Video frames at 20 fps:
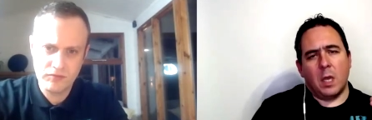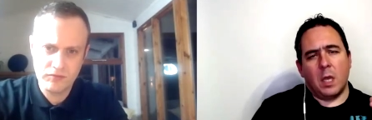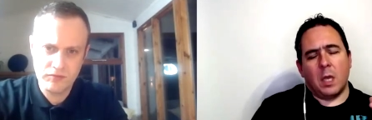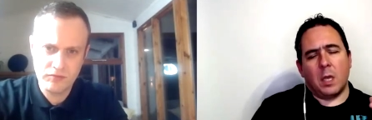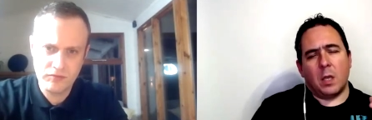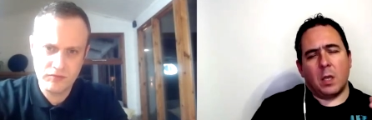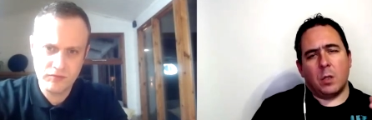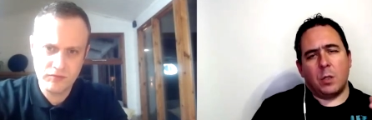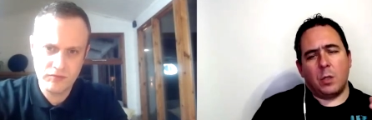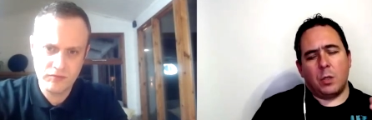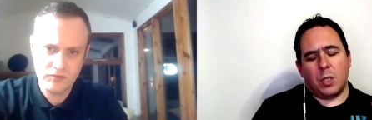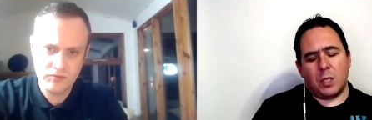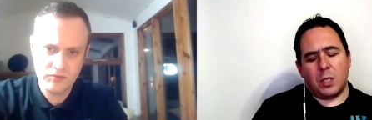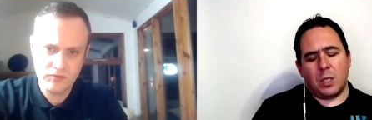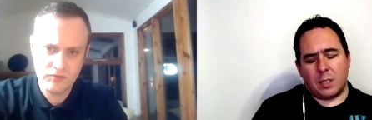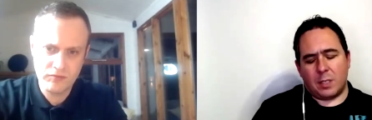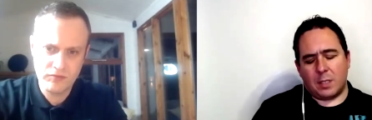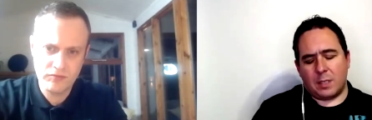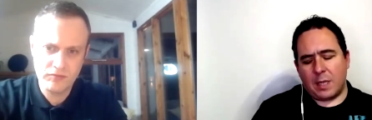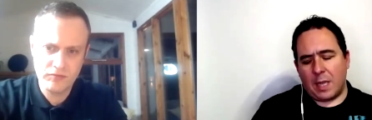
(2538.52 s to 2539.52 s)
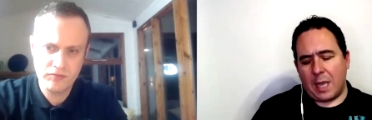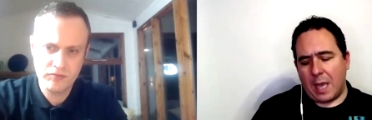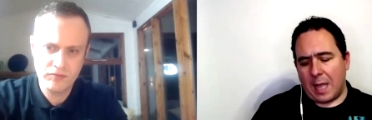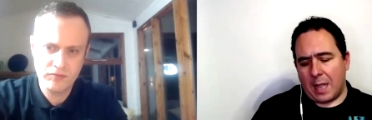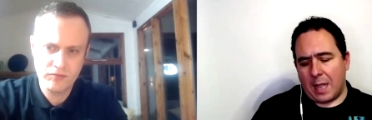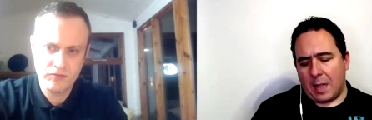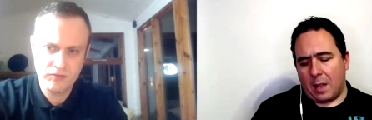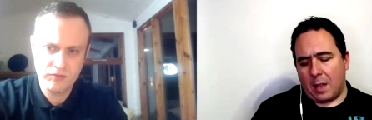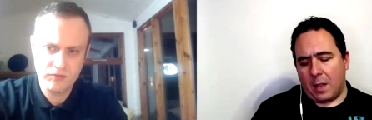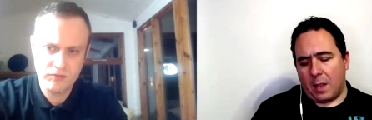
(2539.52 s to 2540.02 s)
Speaker 1: Could you just
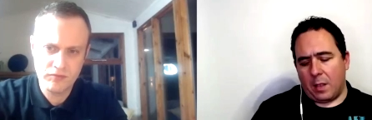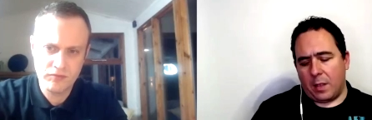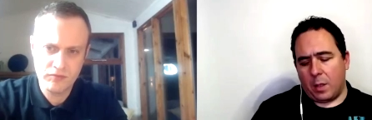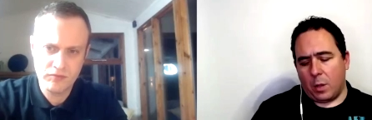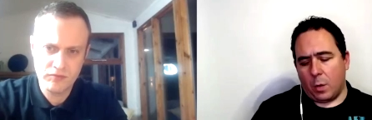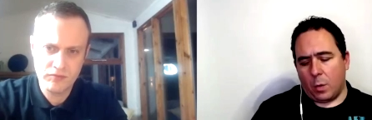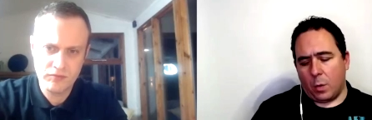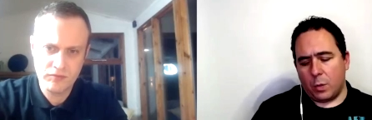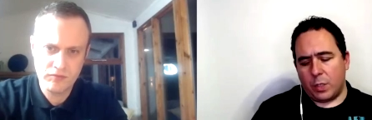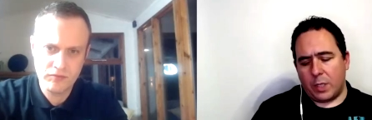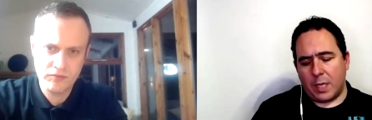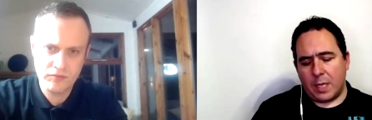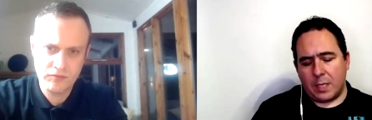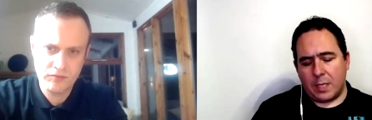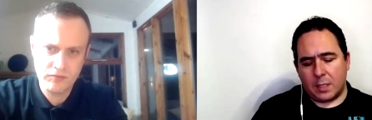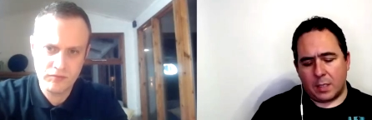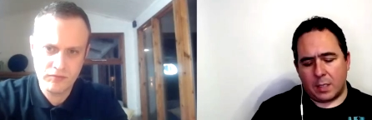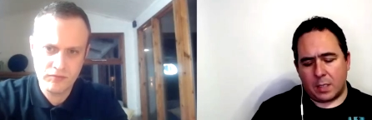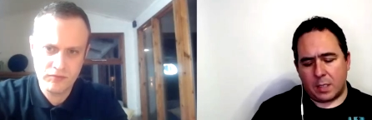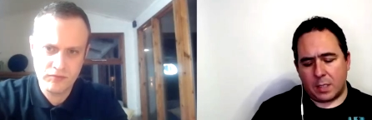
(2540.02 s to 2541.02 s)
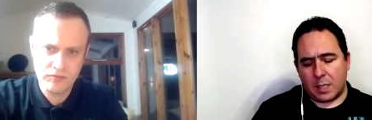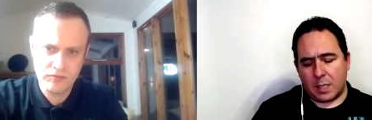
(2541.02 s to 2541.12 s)
tell the audience